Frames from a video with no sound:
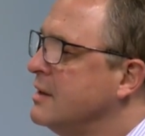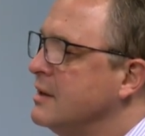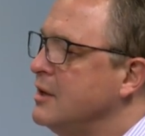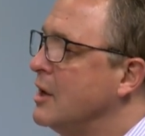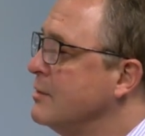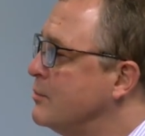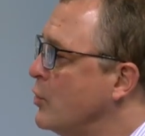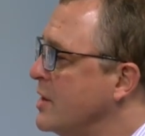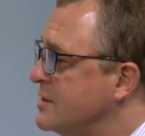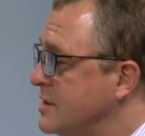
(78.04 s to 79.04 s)
young
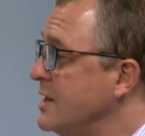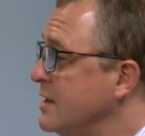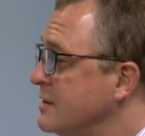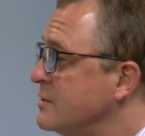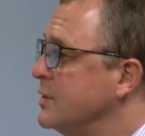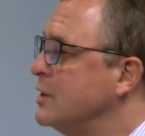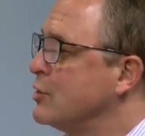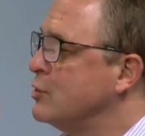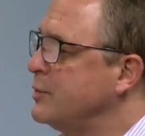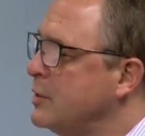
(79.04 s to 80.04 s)
boys, teens, when they go
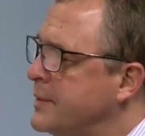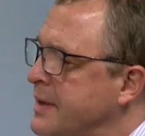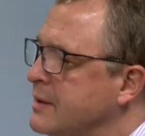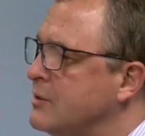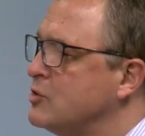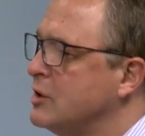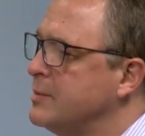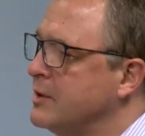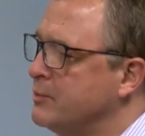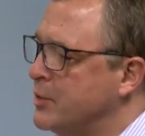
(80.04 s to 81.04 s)
through puberty, there's a
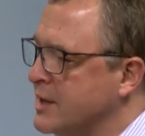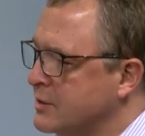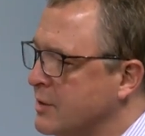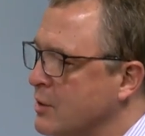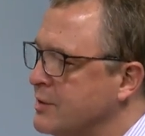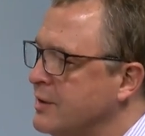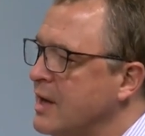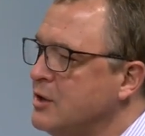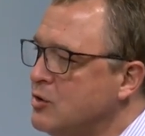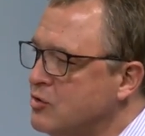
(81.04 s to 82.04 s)
little bit of breast growth, and
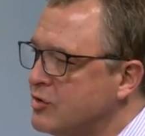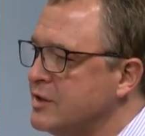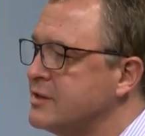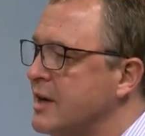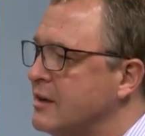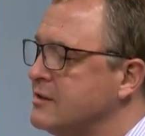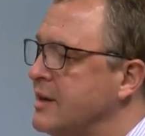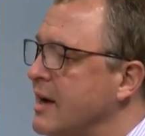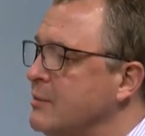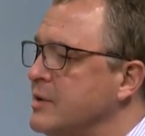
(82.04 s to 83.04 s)
that usually settles
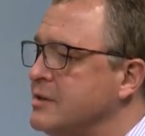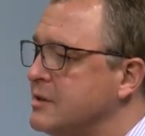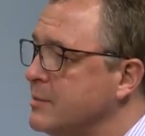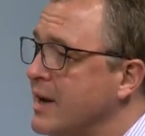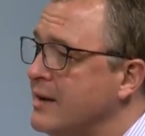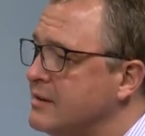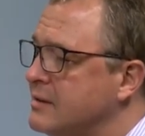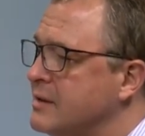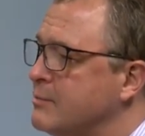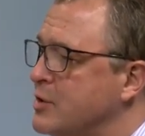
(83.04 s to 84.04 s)
down, but in some
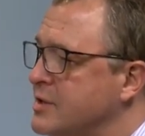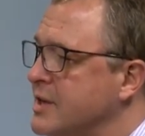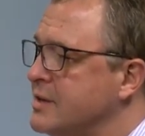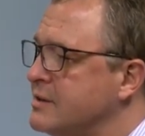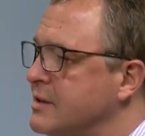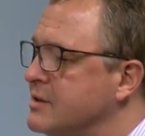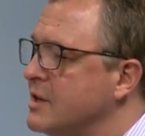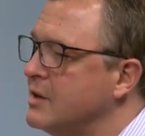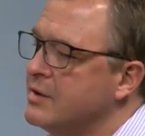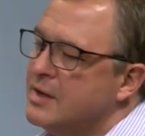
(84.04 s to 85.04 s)
cases it persists, and
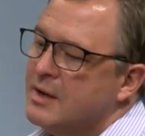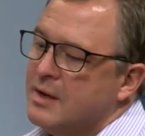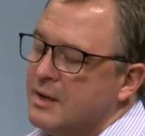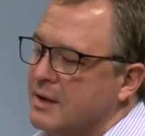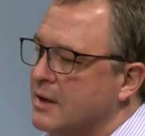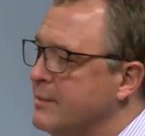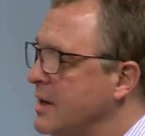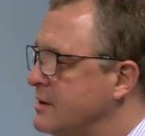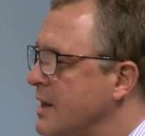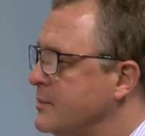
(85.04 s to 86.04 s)
so
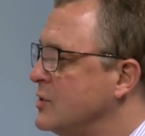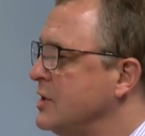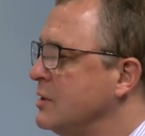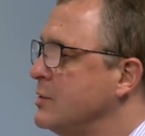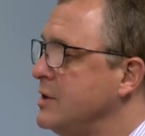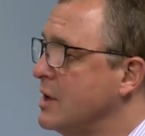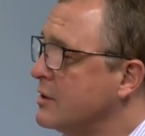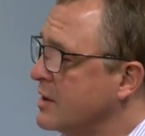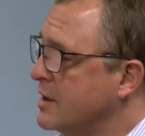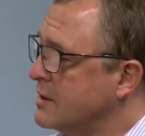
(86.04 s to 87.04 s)
many times we're dealing with
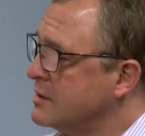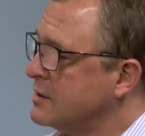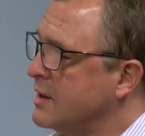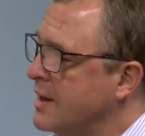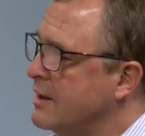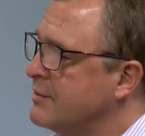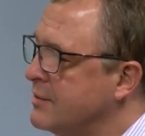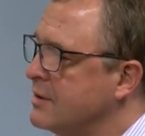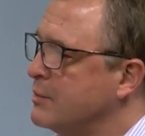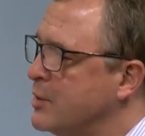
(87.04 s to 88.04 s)
younger kids that
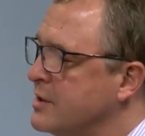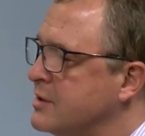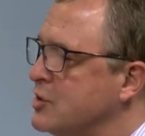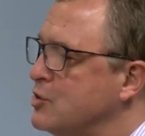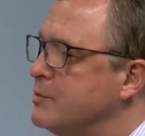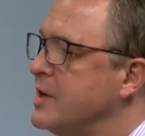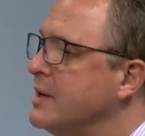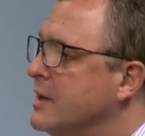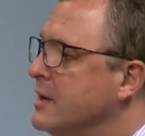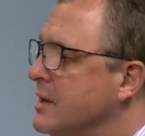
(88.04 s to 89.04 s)
have the breast tissue, but
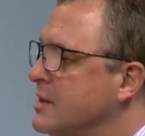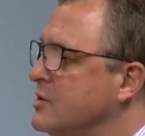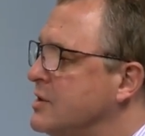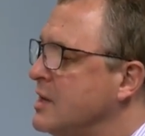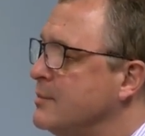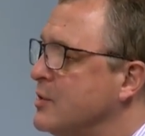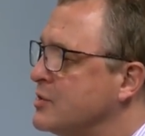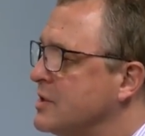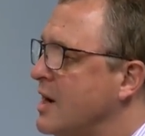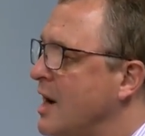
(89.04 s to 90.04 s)
as you said, the
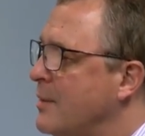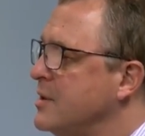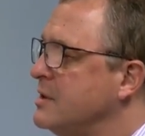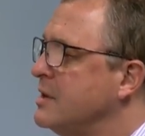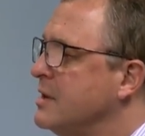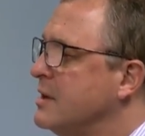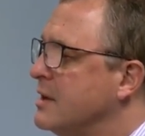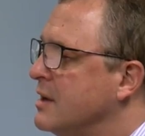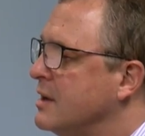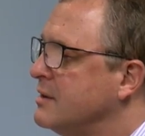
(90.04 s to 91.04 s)
most common
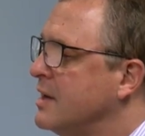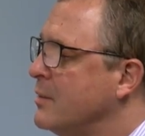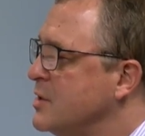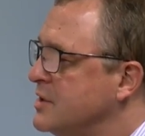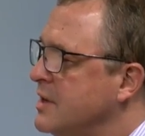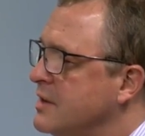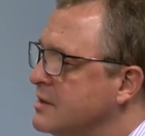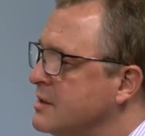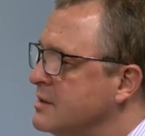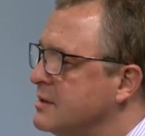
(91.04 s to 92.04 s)
time we see it
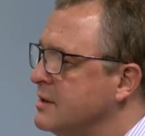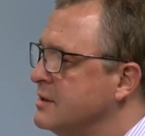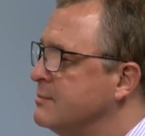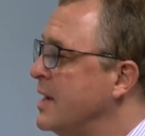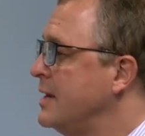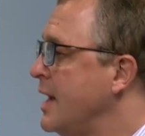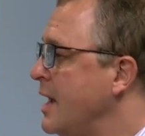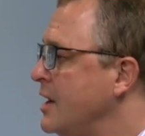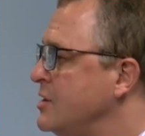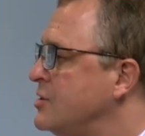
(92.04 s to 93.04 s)
is men
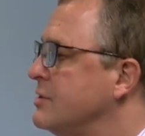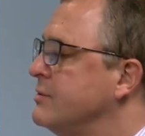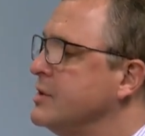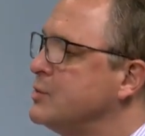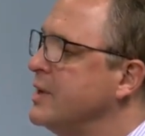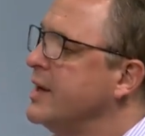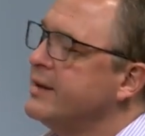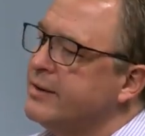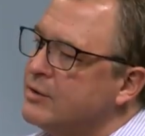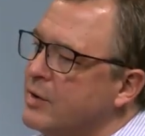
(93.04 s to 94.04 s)
age. Once we
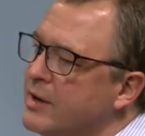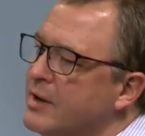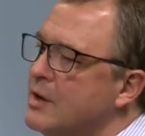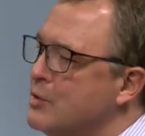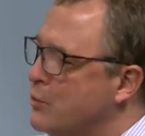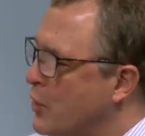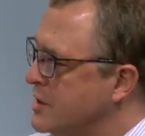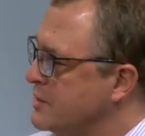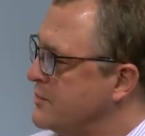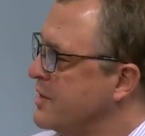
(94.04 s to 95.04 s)
get into our
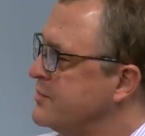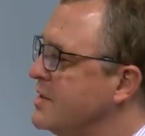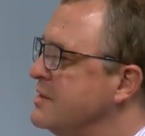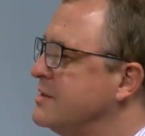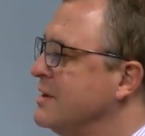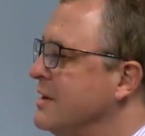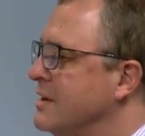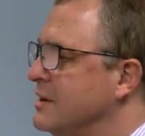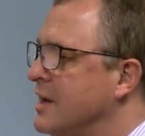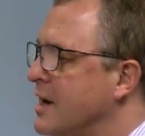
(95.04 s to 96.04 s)
40s and 50s,
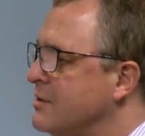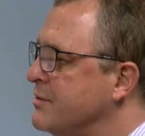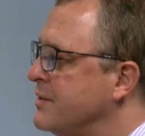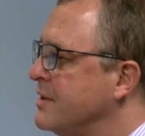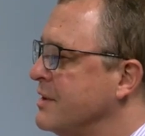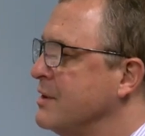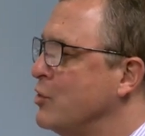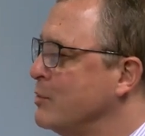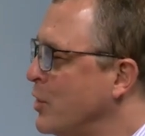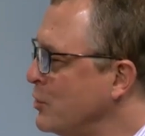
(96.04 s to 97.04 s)
a lot of
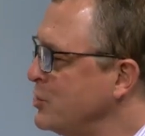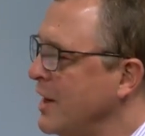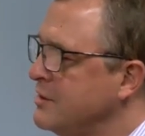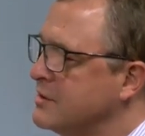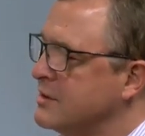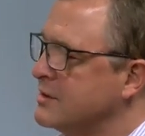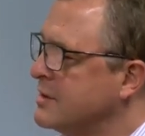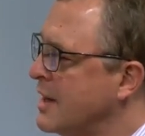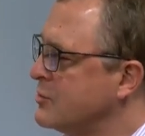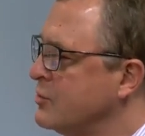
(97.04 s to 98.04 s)
hormonal changes,
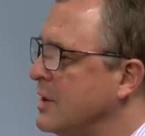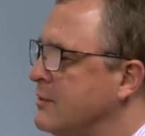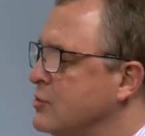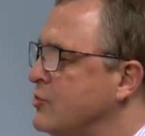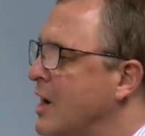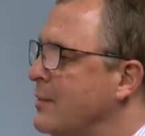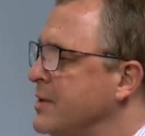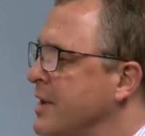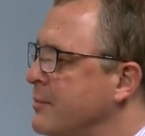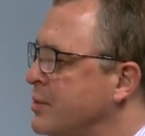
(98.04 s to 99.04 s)
testosterone levels drop,
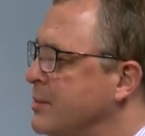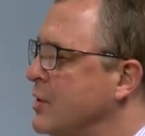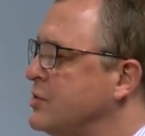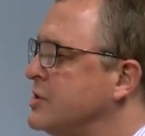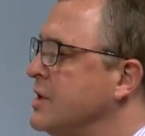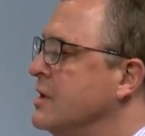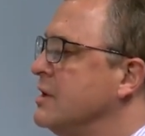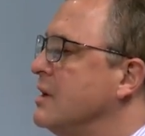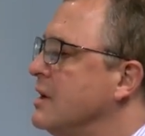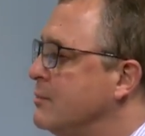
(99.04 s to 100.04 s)
and that promotes
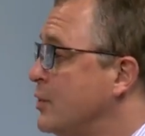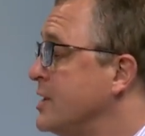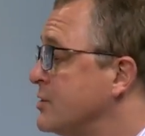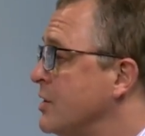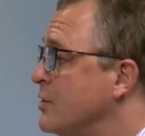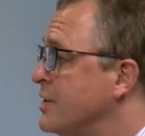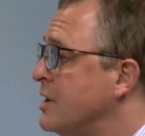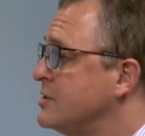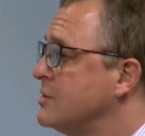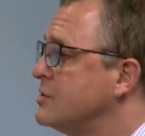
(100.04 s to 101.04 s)
breast growth, and
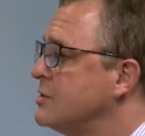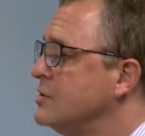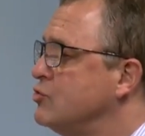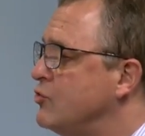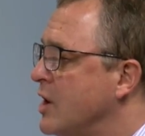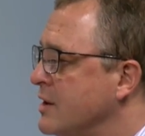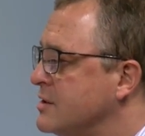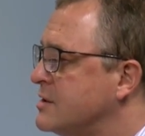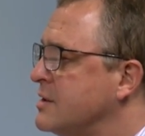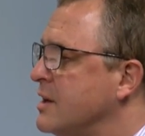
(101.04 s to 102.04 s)
also certain
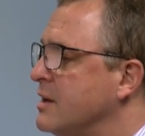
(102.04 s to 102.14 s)
drugs,